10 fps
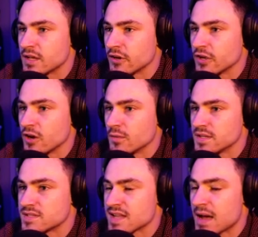There you go. When
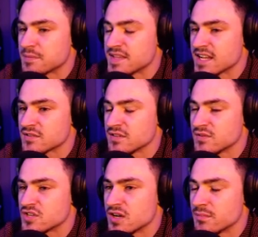he stops, that's when
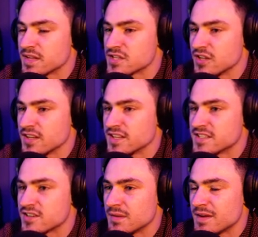you jump. That's all it is.
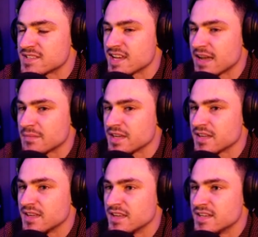It's all about timing,
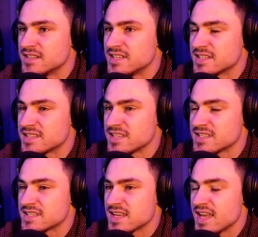
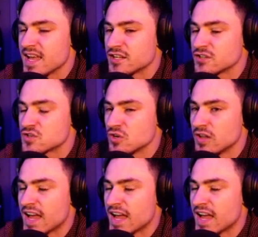distance, and control.